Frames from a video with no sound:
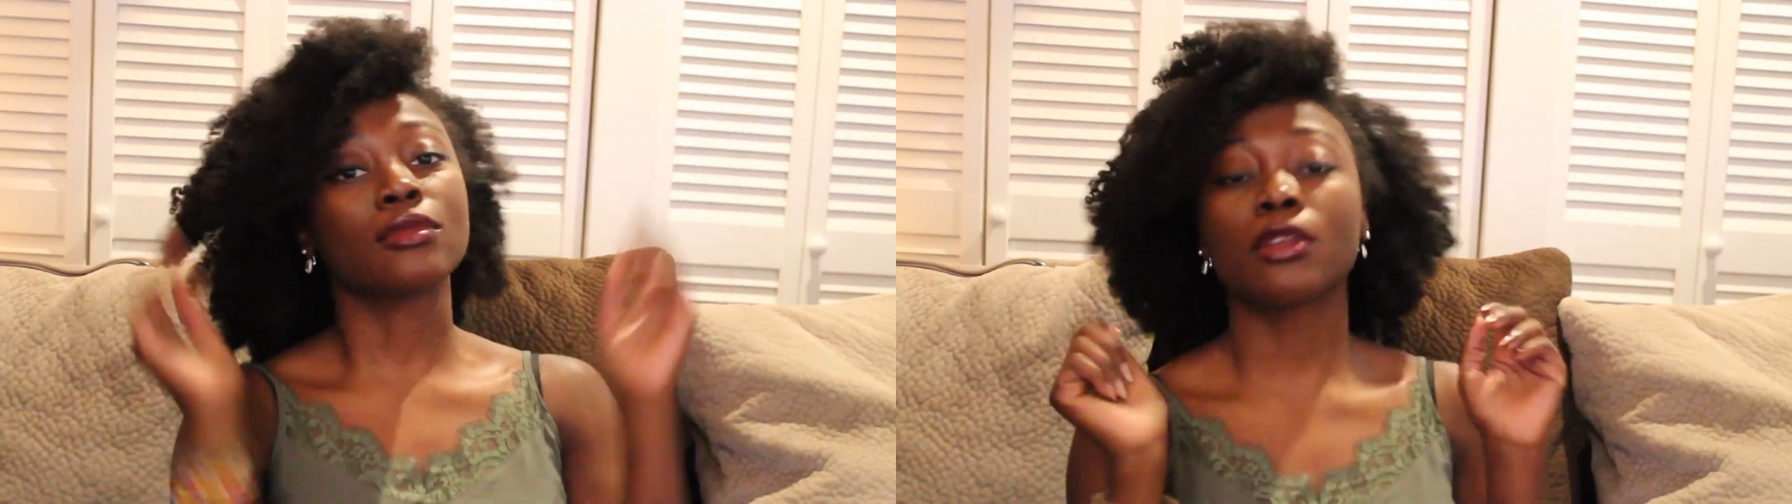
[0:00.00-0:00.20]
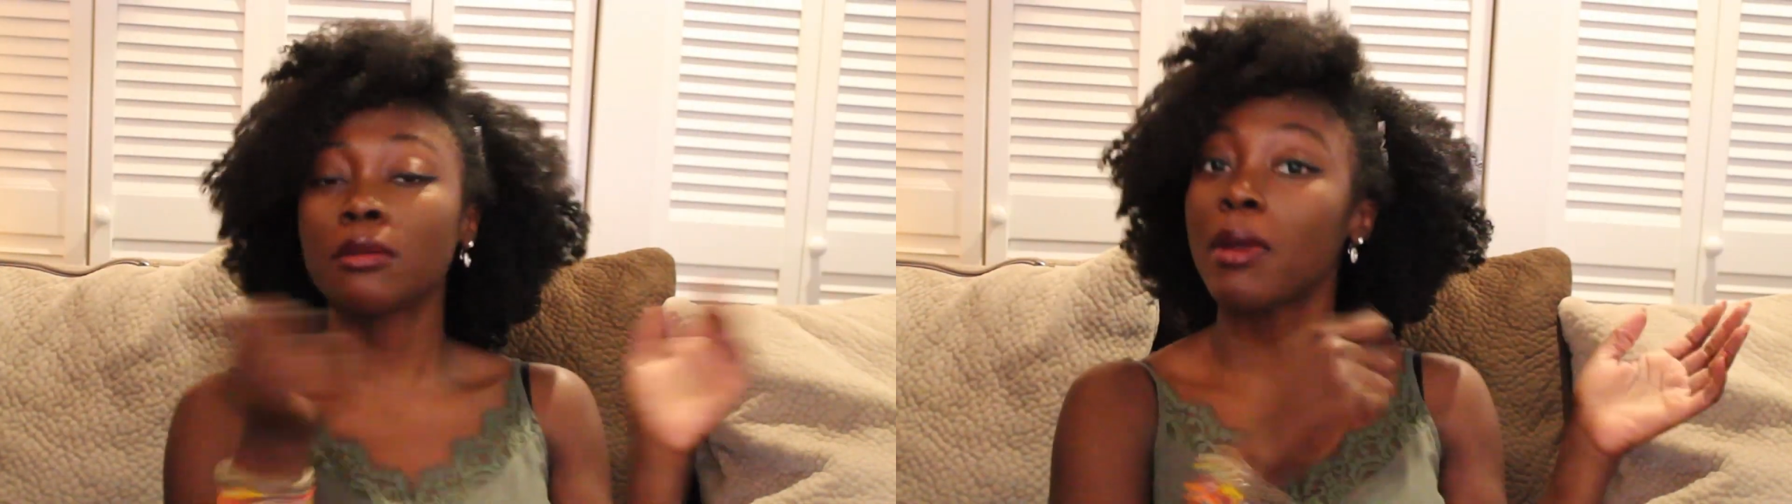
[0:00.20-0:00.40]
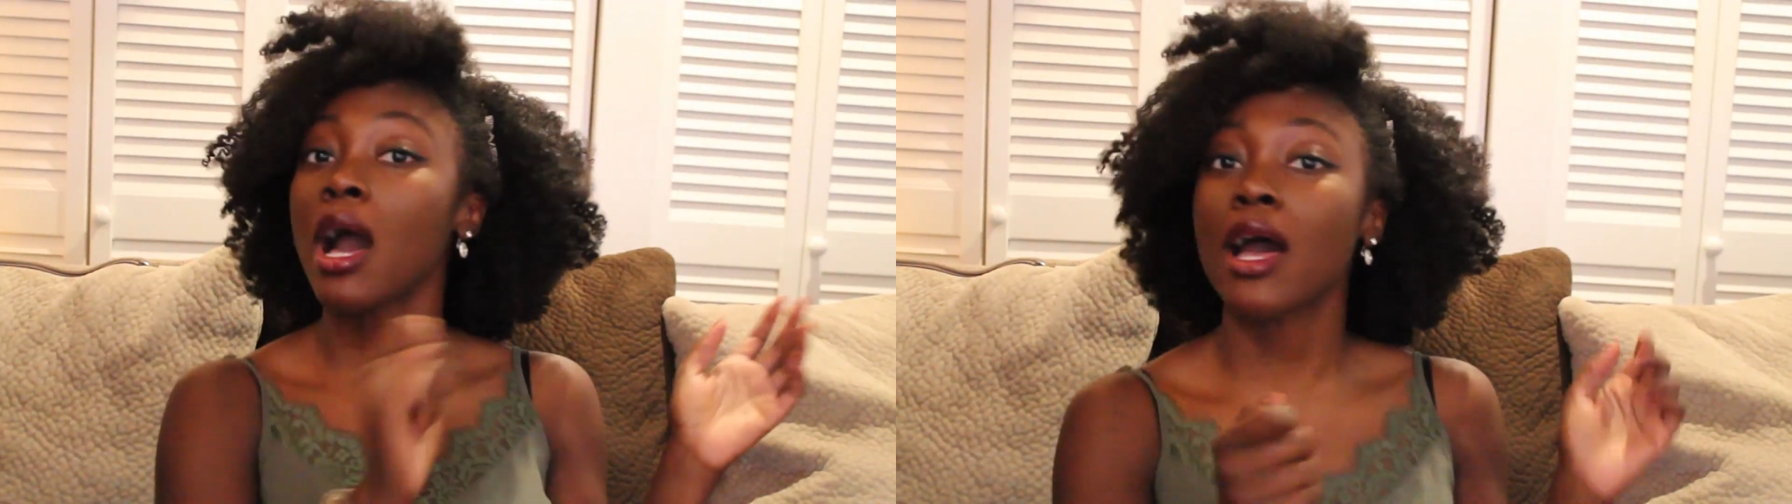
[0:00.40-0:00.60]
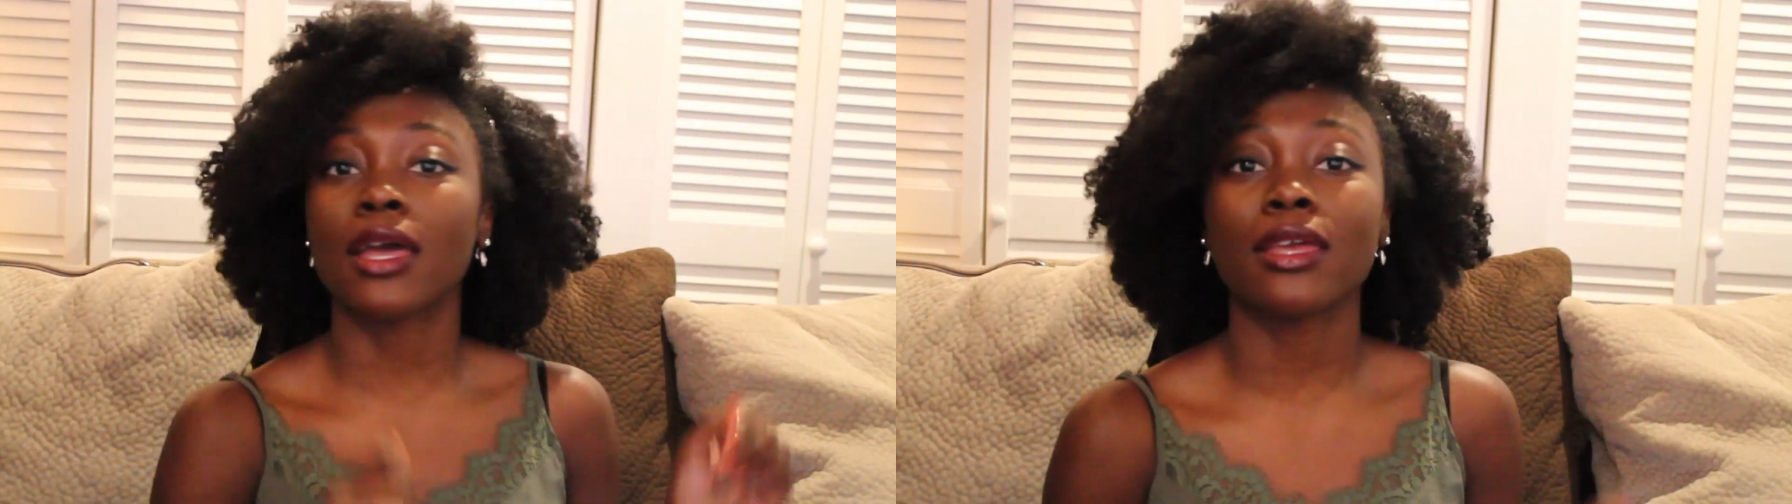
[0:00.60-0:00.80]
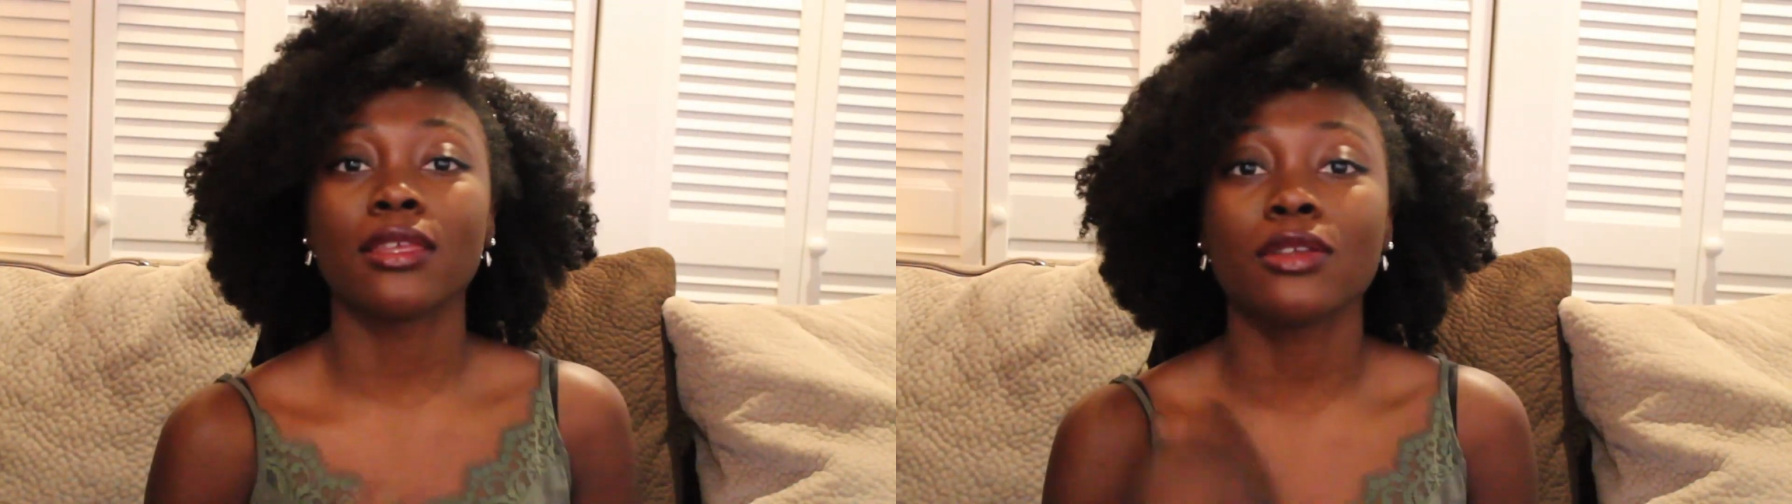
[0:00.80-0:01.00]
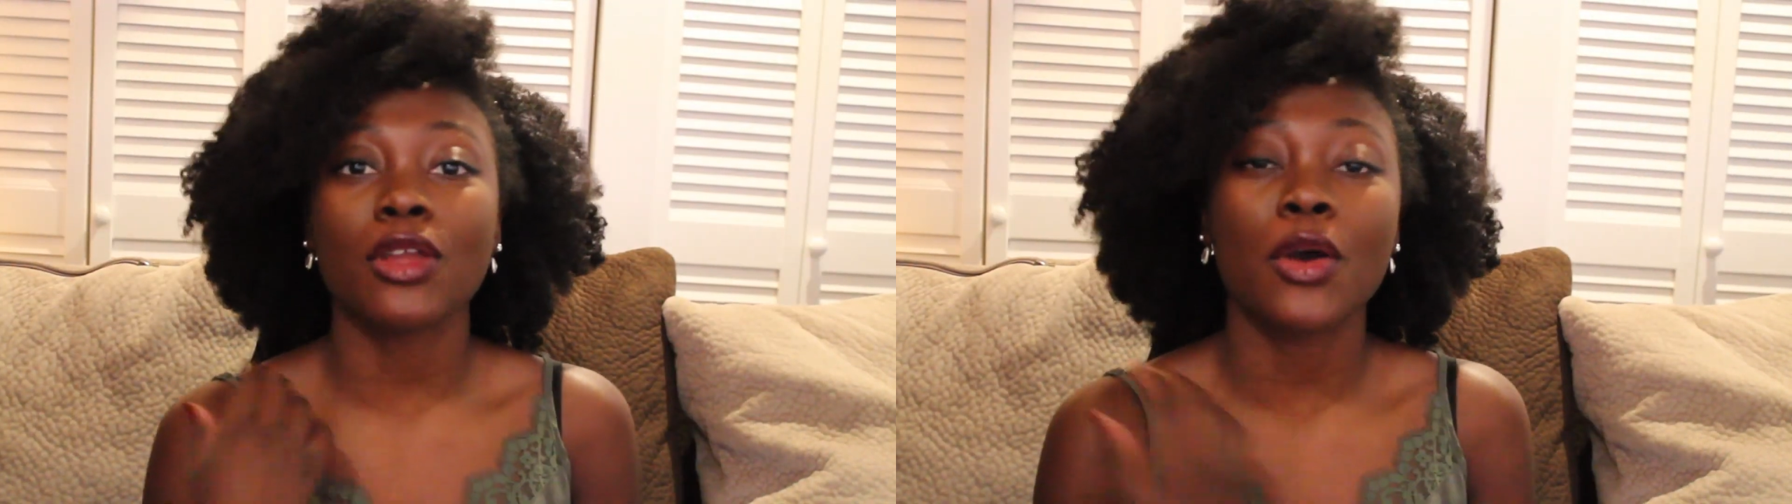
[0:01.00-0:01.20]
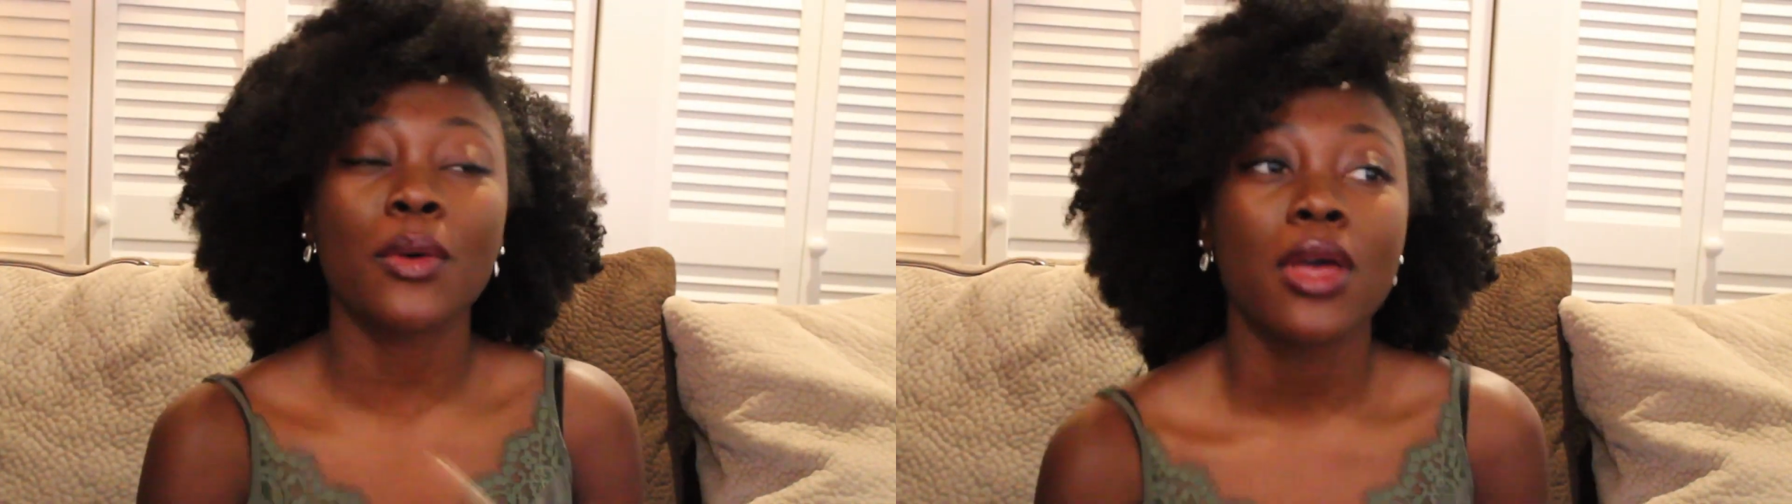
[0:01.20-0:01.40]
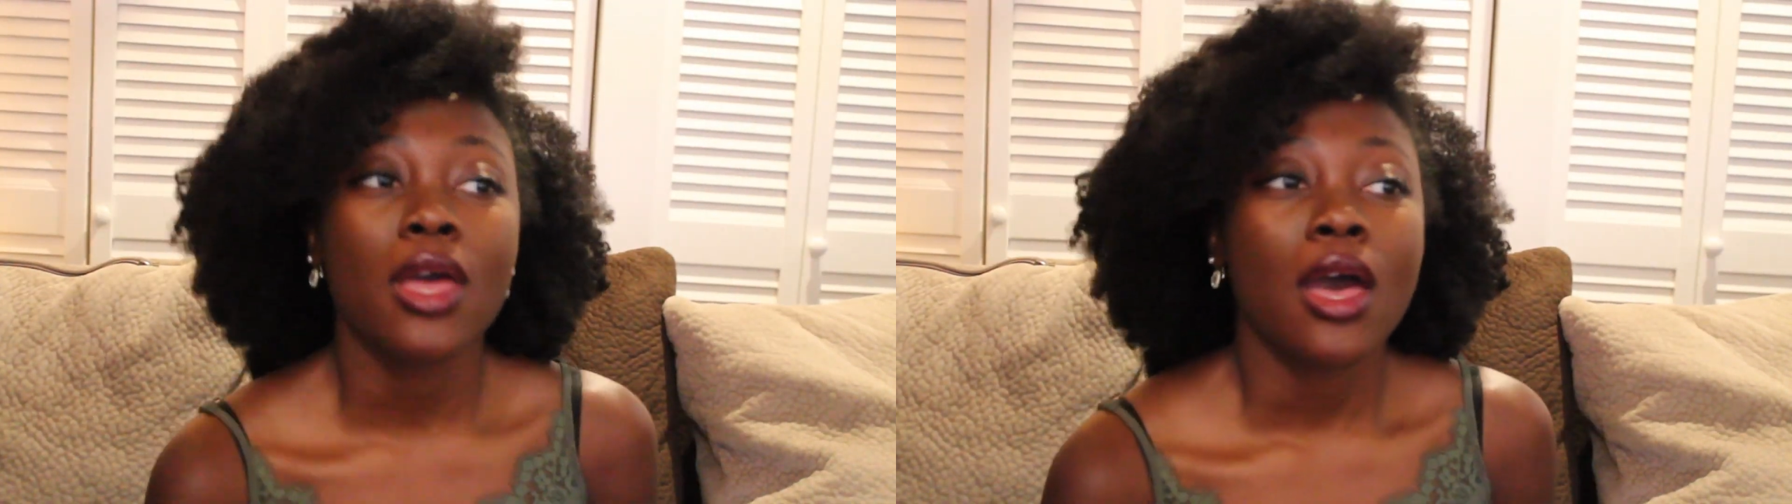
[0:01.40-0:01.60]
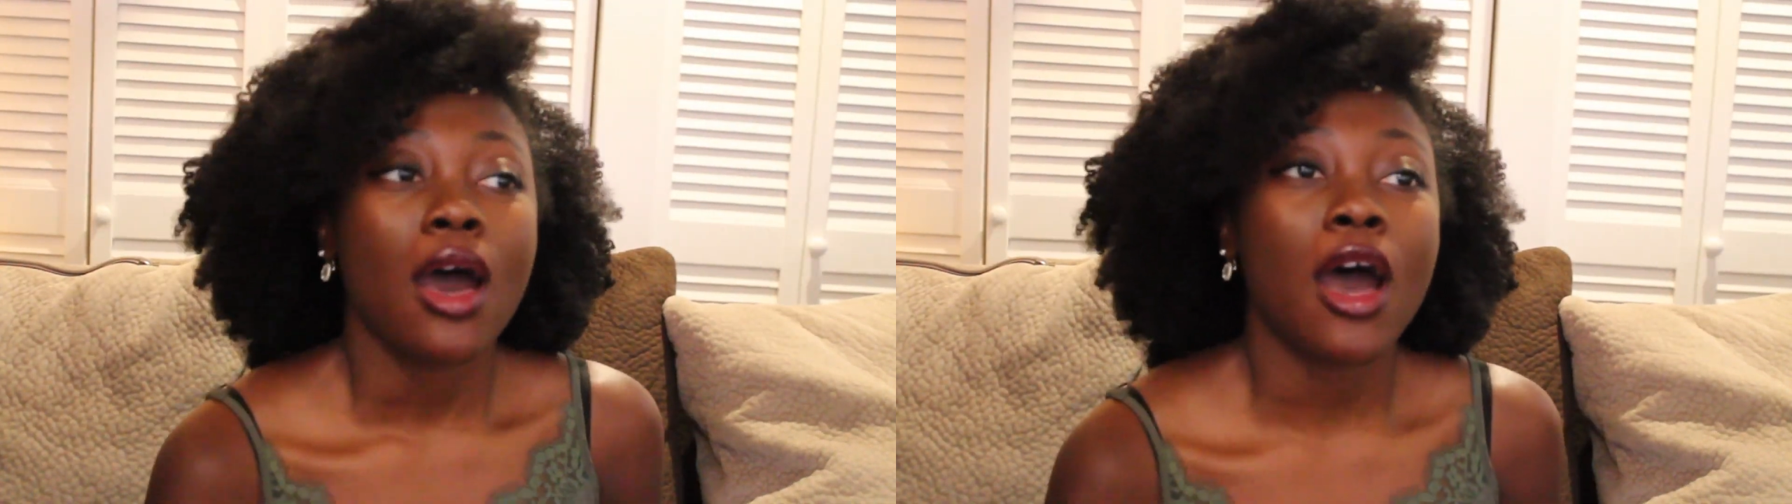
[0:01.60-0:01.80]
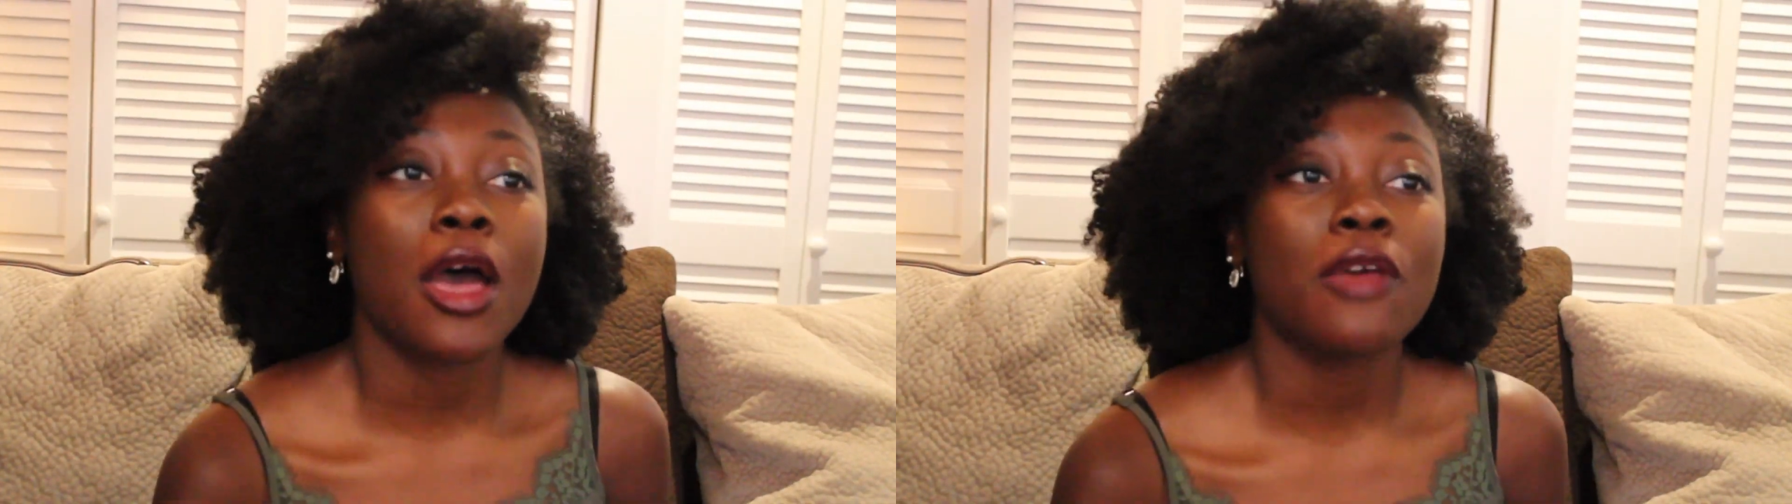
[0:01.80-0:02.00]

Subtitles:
goodbye. I